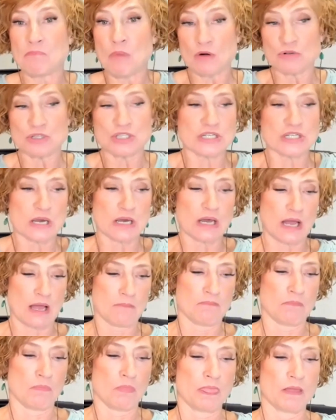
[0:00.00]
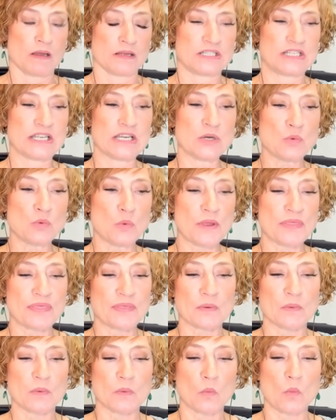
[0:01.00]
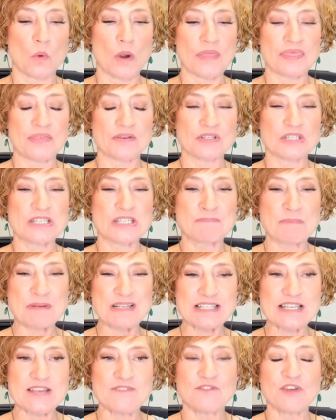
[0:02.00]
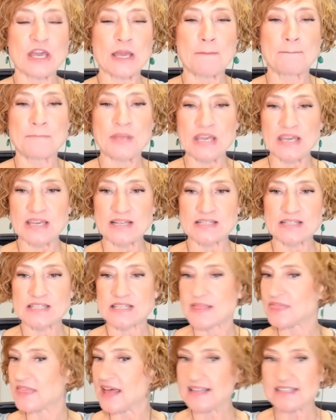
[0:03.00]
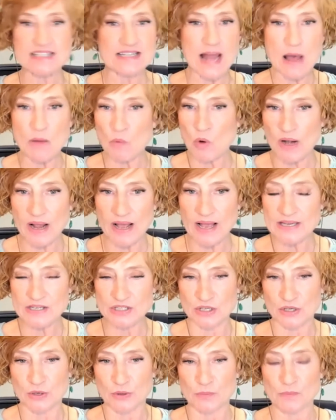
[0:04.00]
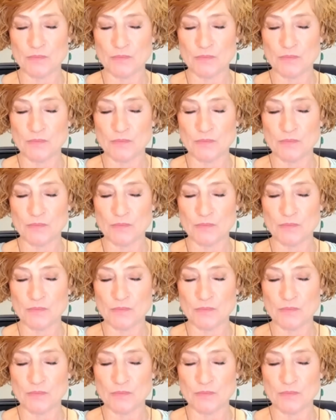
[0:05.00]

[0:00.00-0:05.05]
most deal with specific beats. That's not what I do.